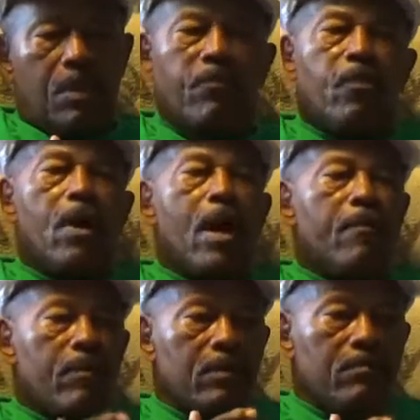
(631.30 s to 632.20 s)
for
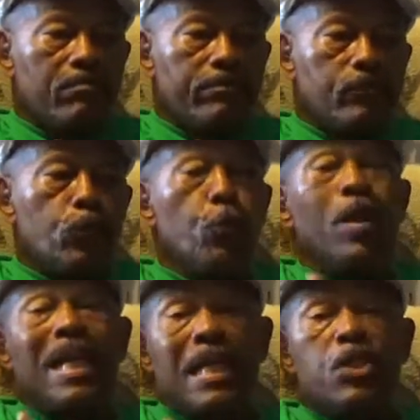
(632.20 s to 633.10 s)
having
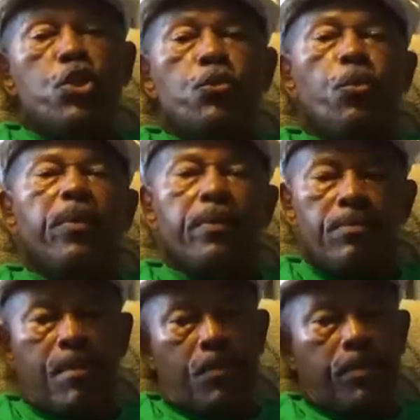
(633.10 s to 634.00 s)
relations with his
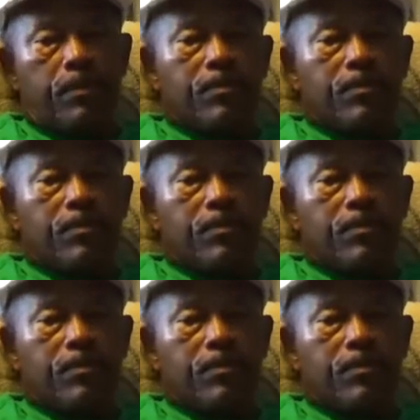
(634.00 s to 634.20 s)
mother,